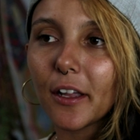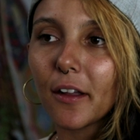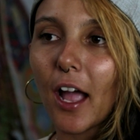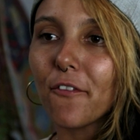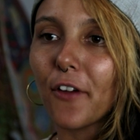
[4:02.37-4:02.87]

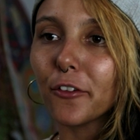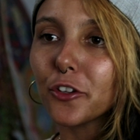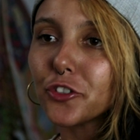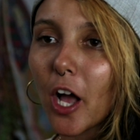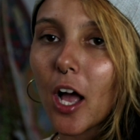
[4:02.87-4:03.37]
there, I found
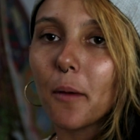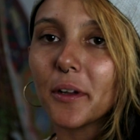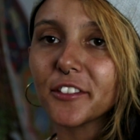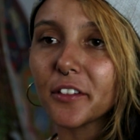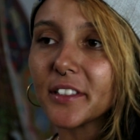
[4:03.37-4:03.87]
a job.
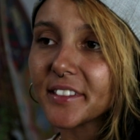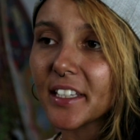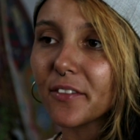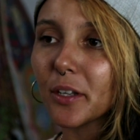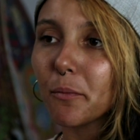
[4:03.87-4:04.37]
I started
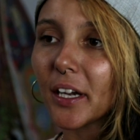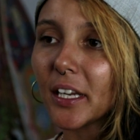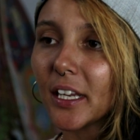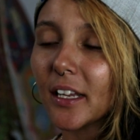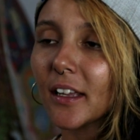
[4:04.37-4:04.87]
saving
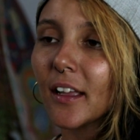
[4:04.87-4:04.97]
money.